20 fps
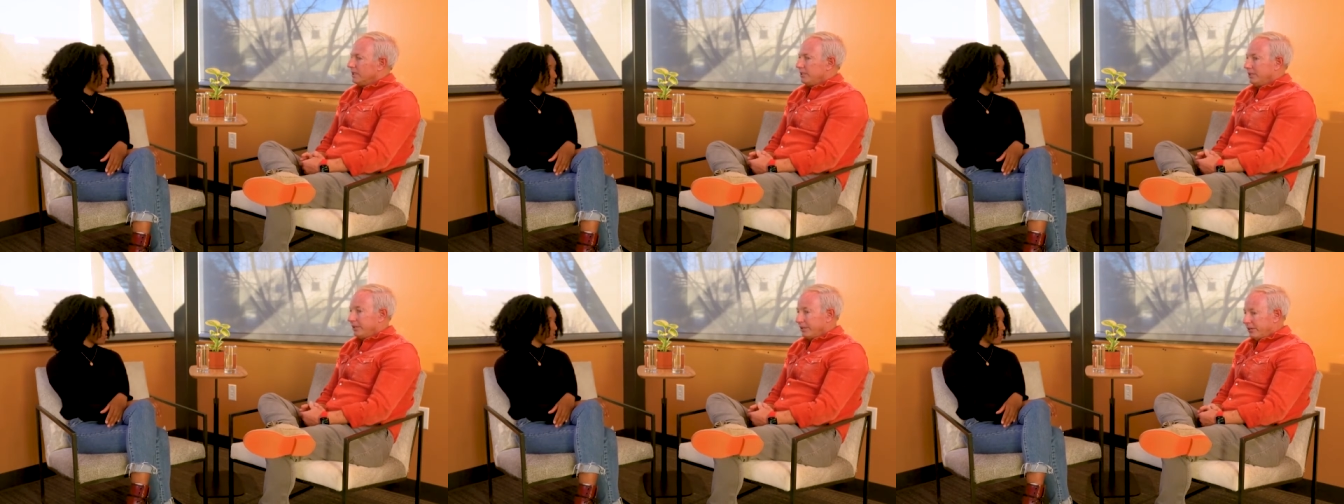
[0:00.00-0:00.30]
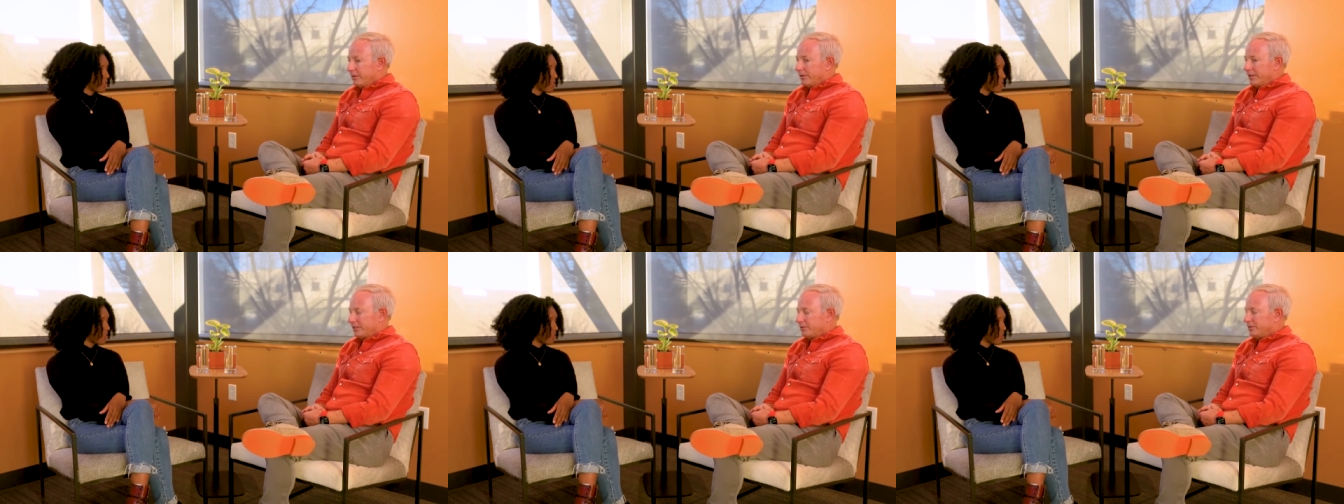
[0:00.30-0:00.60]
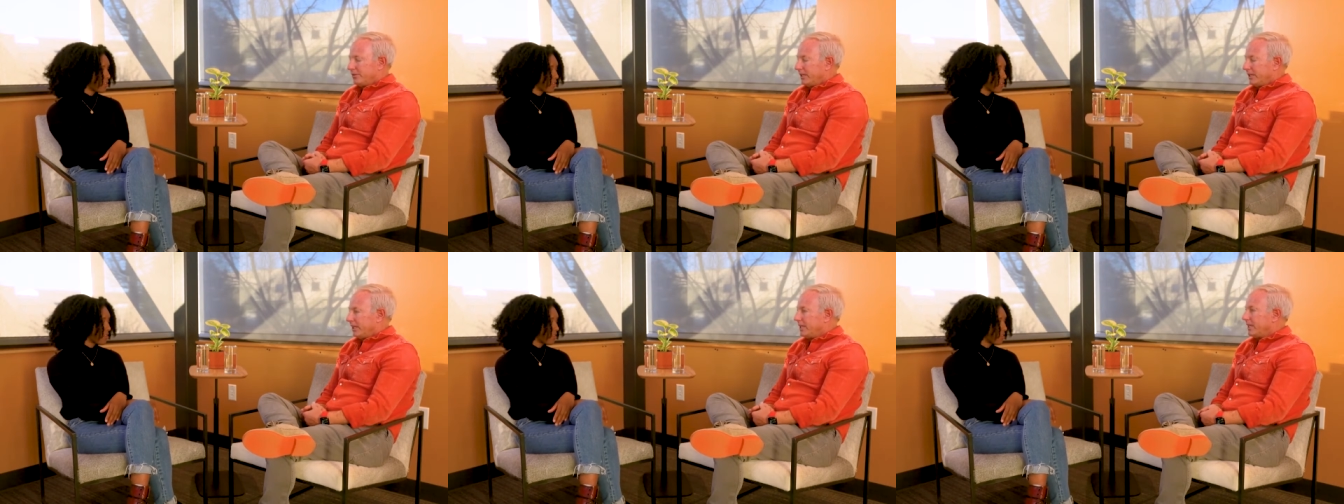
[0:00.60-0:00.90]
That's
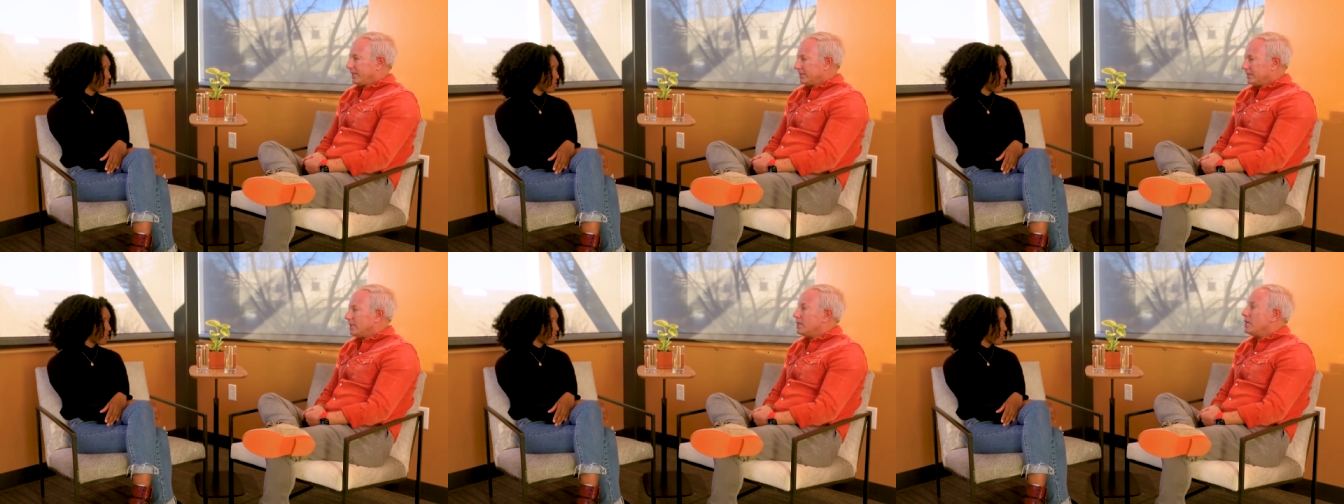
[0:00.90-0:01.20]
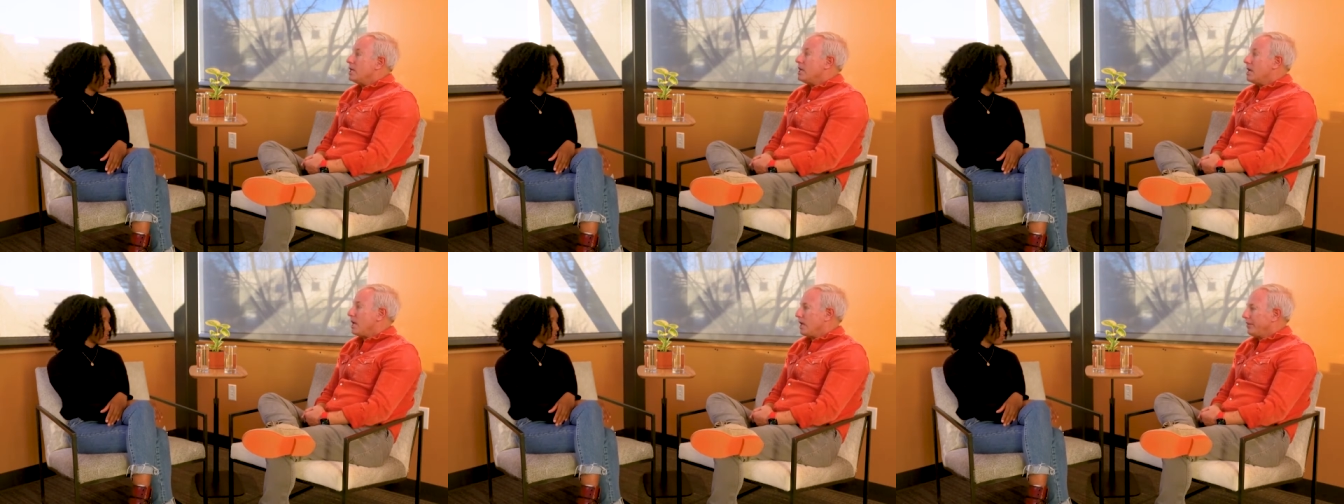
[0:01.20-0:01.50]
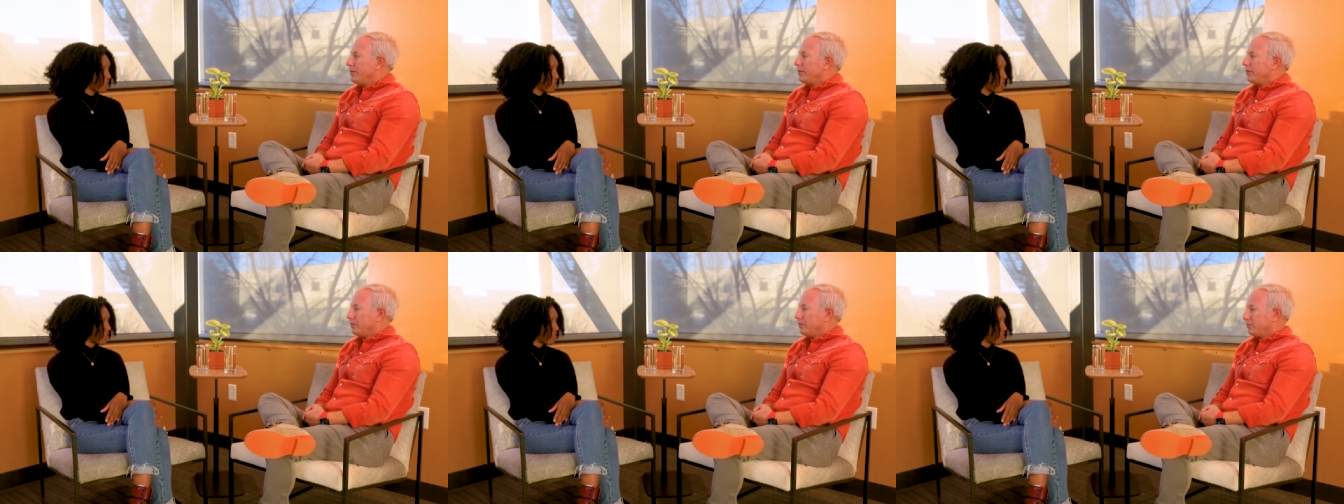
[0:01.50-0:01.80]
funny. That's
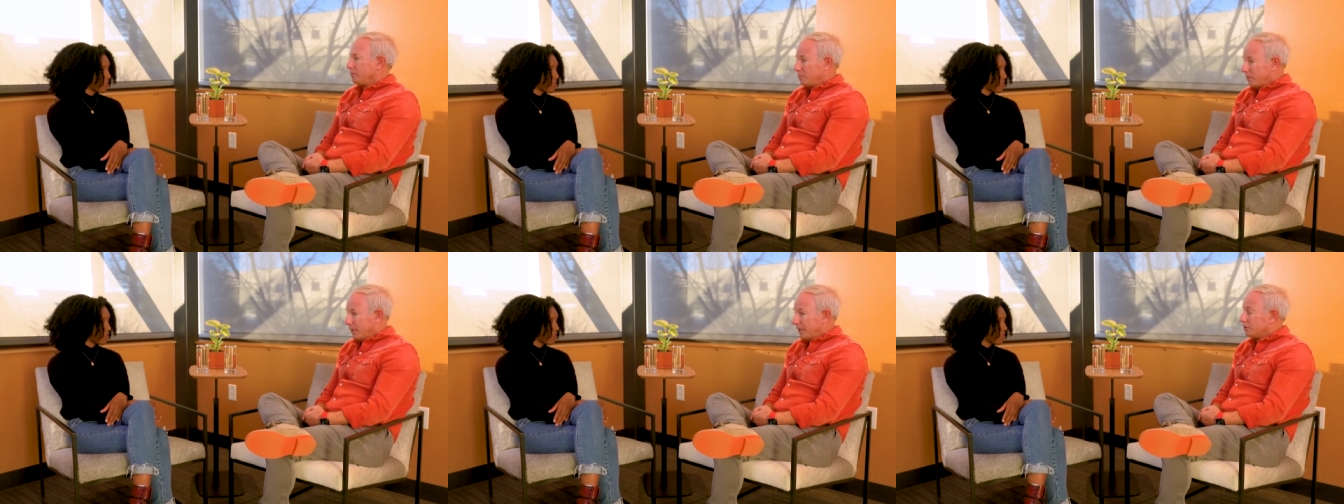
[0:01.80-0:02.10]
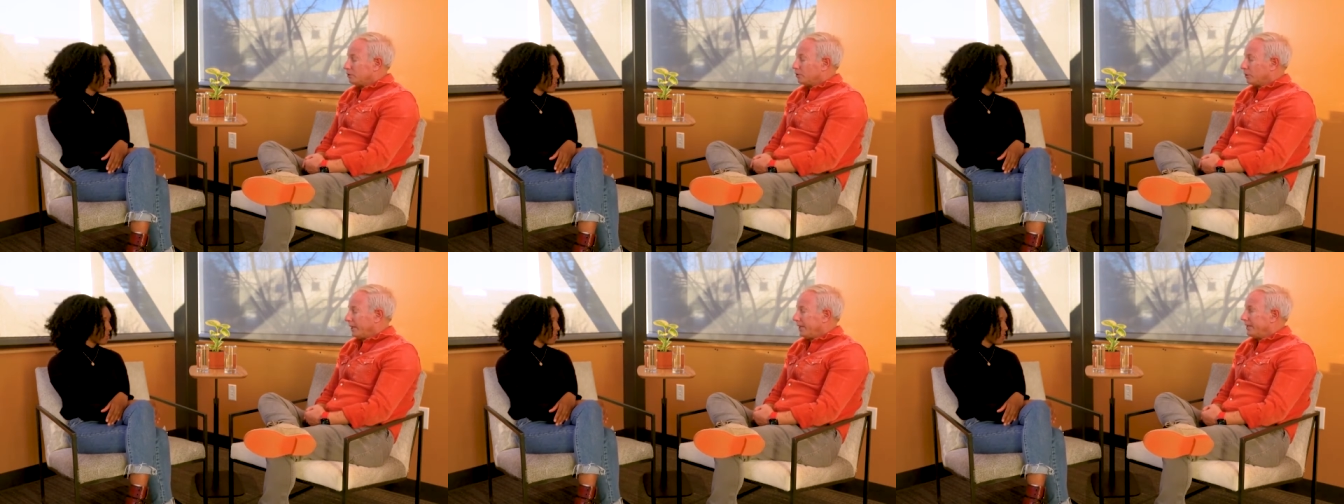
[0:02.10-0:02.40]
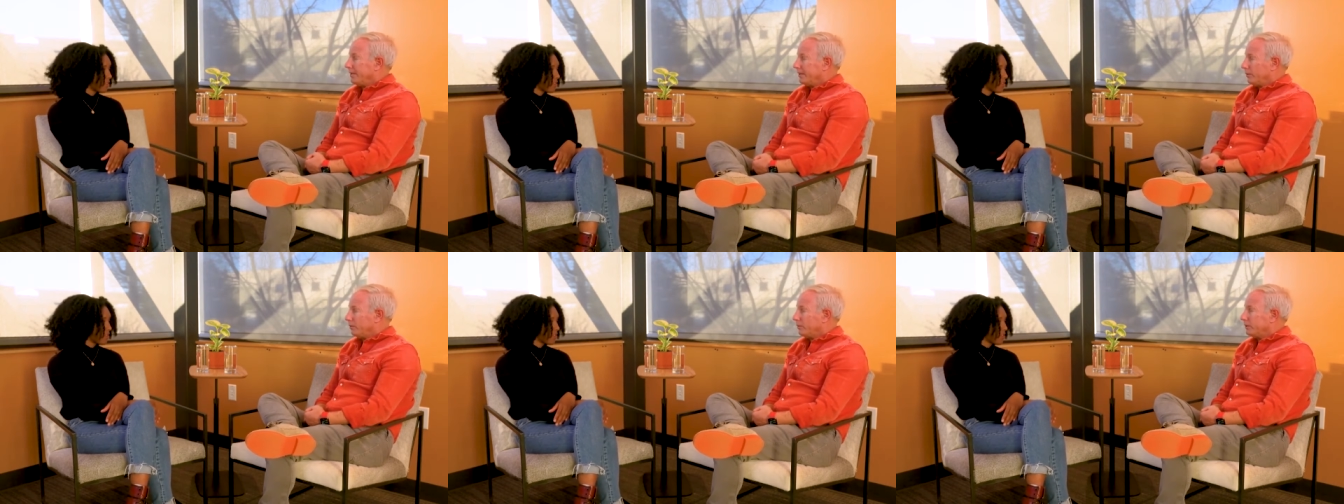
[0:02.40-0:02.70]
another big
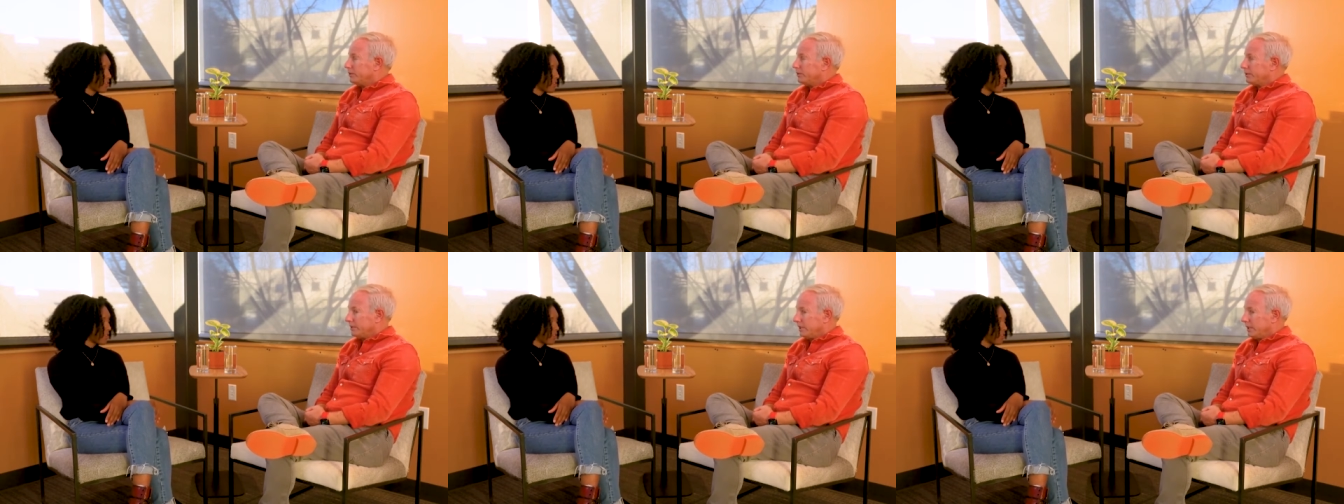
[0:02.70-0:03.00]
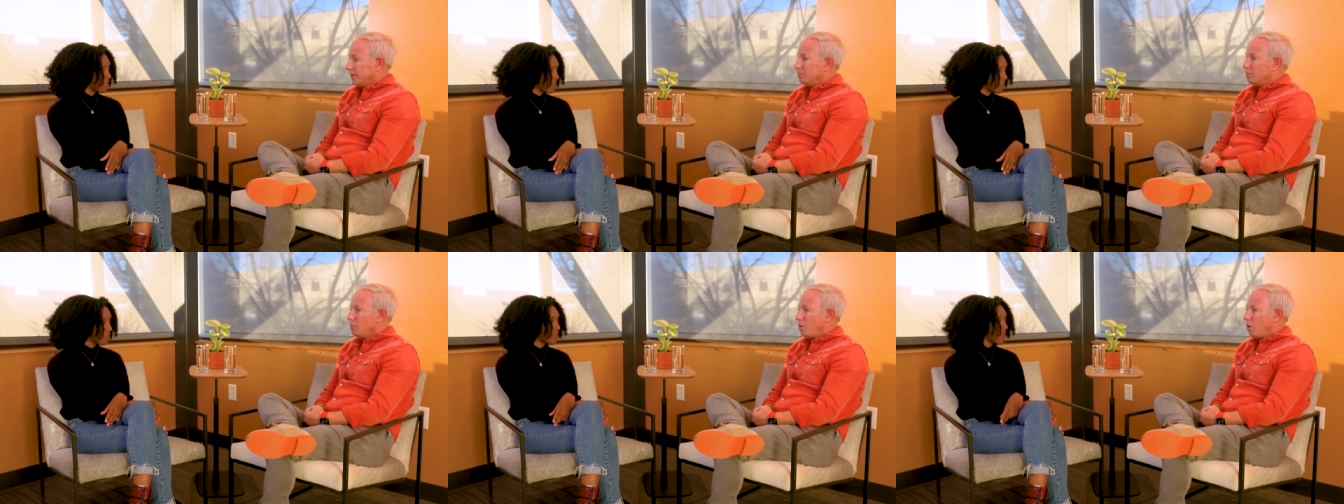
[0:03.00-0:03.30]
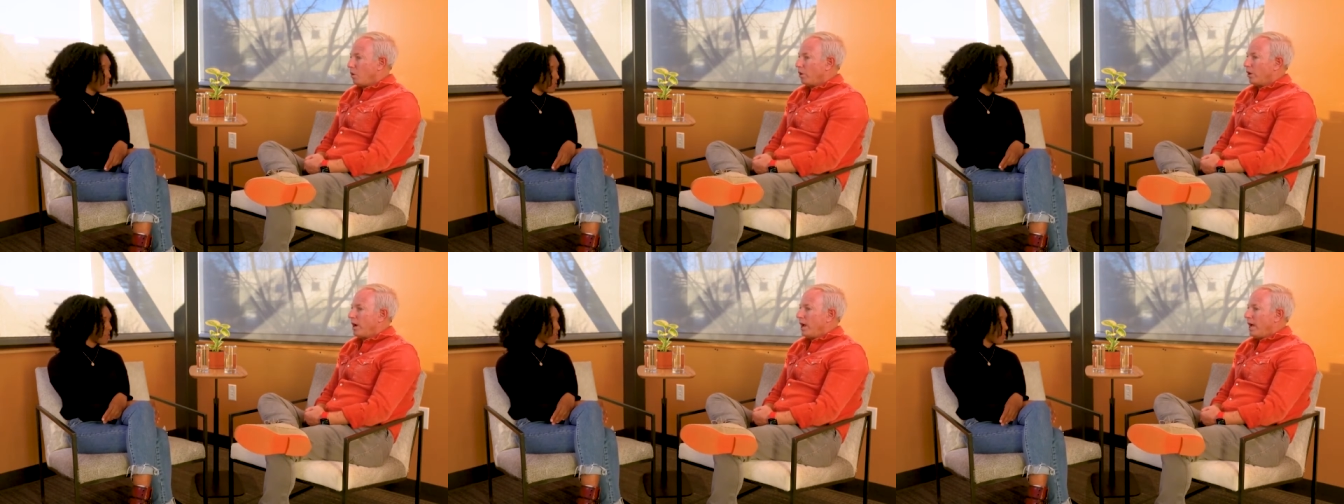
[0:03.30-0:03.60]
trend that we're seeing
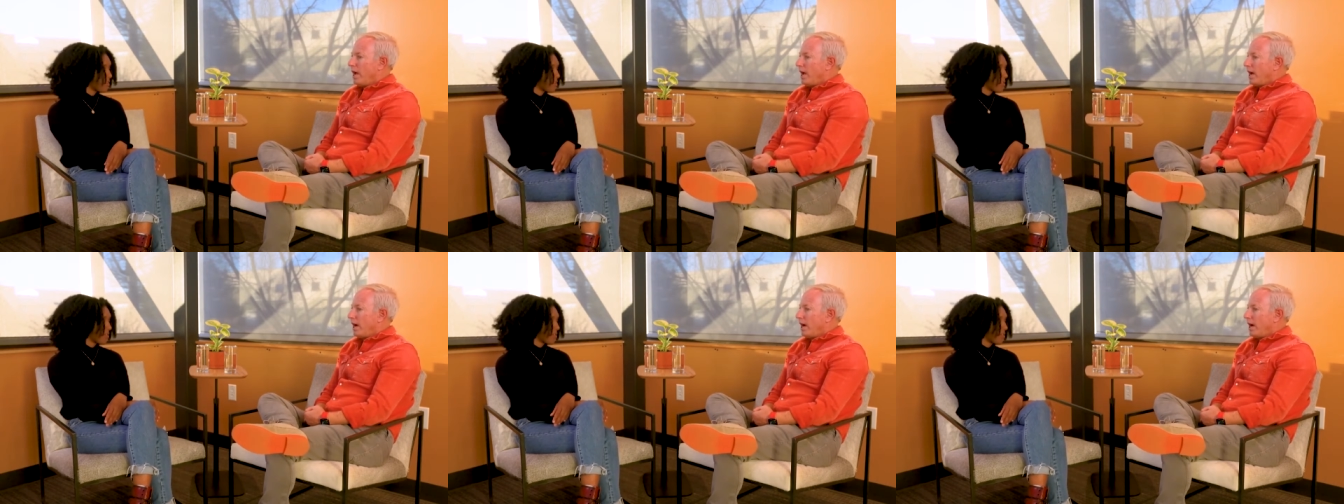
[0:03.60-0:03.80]
more.